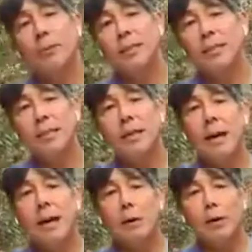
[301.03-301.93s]
to see
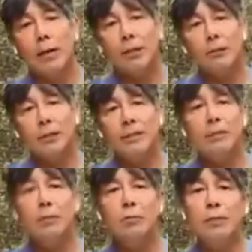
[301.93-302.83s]
how
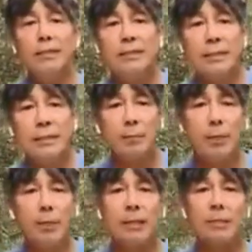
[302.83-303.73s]
countries, regions, and
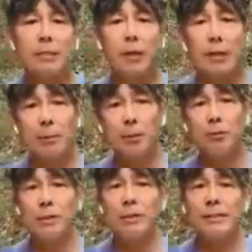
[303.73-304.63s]
communities are able to
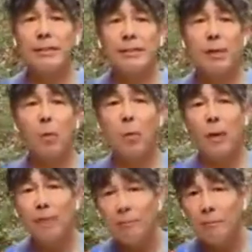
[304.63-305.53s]
transition
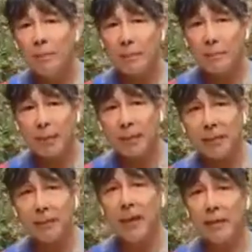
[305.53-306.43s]
away from GDP
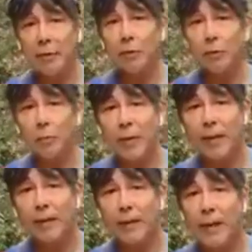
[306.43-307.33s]
at their own
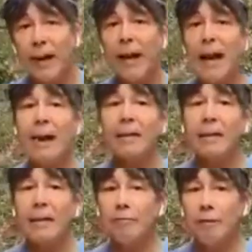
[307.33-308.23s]
rate. And
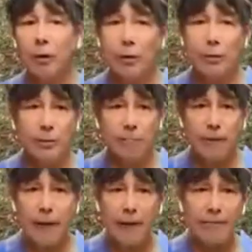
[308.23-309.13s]
if we are going to
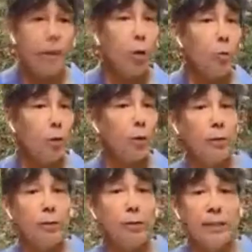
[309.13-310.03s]
survive, we are
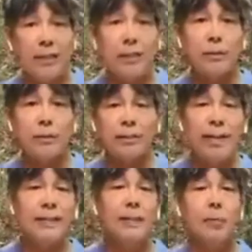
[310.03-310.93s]
going to need to
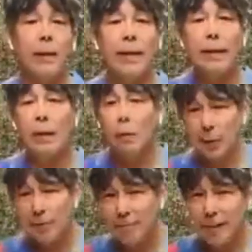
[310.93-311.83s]
change the way
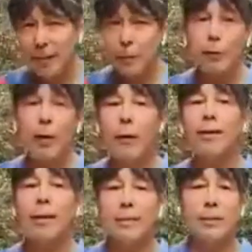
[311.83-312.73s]
we value our
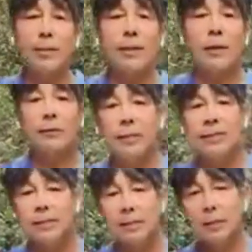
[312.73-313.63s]
national accounting
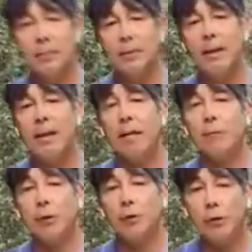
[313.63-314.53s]
system. And
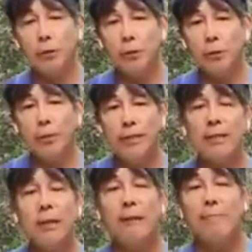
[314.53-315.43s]
we're going to do this
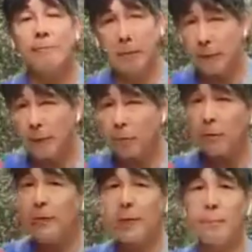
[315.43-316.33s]
from the
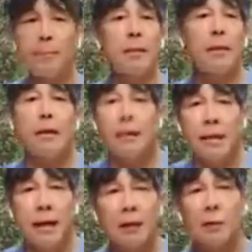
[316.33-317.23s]
ground up
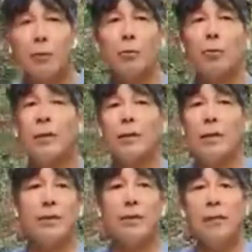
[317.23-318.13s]
not through
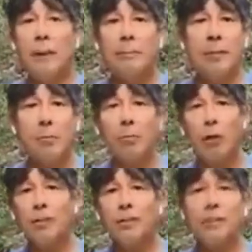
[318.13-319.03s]
another top down
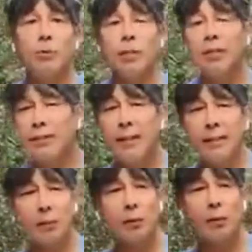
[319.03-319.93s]
process where
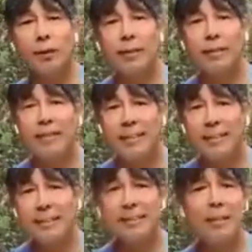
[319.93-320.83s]
international
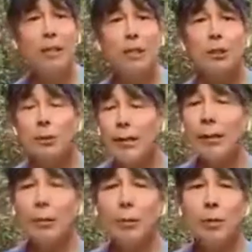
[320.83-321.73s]
organizations
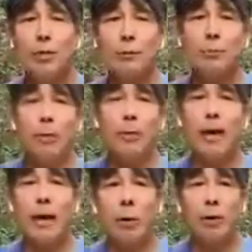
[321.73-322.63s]
try to exploit
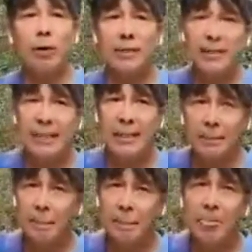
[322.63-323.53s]
our consent.
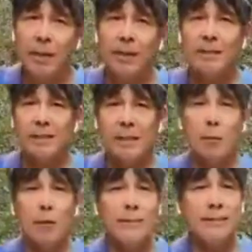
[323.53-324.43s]
This
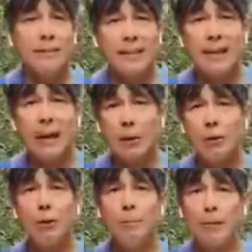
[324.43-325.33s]
equation is like a how
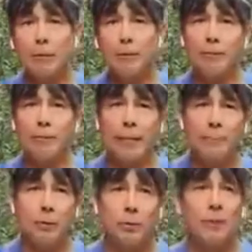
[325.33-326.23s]
to manual for
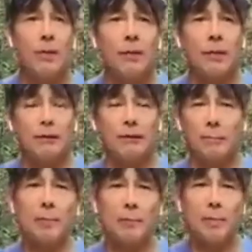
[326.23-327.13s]
peoples, for
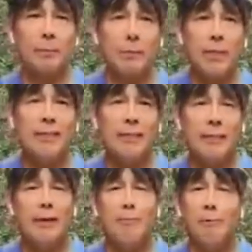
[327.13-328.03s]
people's
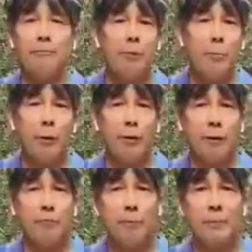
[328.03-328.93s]
liberation, for free, prior,
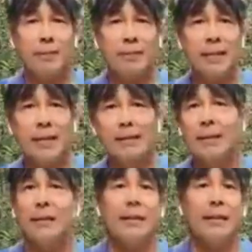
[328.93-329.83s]
and informed consent.
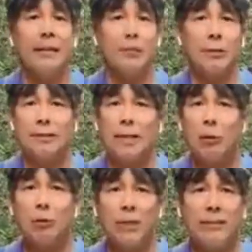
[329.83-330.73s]
It addresses
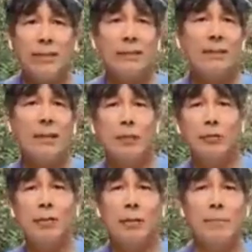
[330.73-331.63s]
how regions,
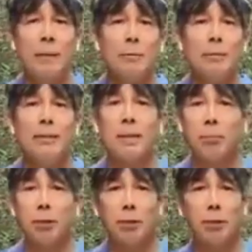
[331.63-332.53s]
countries, and peoples can
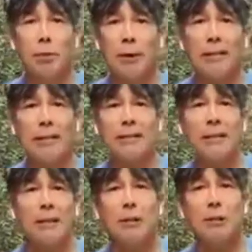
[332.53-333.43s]
put to practice
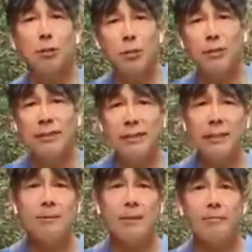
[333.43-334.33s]
a truer
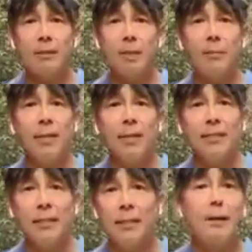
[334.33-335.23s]
sense of self
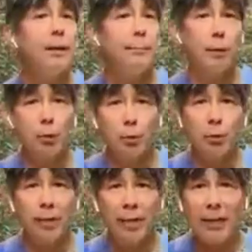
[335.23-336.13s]
determination,
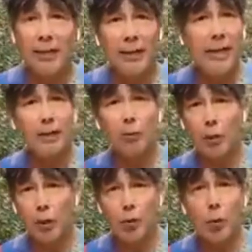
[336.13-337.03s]
mutual aid, and
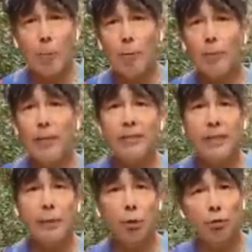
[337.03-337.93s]
greater
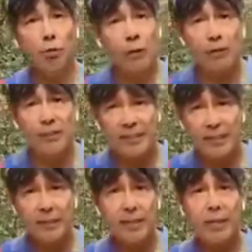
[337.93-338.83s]
cooperation over our
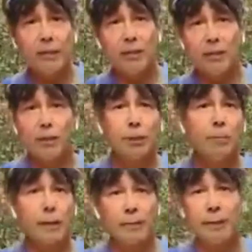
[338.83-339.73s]
shared
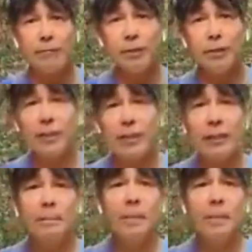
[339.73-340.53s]
ecological biodiversity,